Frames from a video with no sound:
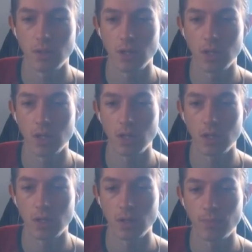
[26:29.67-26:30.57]

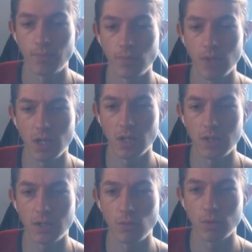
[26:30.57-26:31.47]
Yeah, I
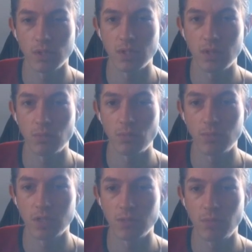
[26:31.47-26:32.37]
think we want to start
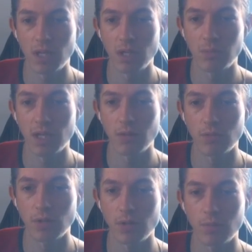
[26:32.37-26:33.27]
just beating him down right
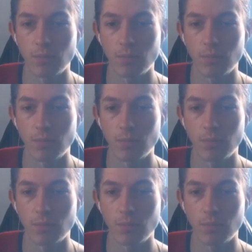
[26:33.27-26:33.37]
now.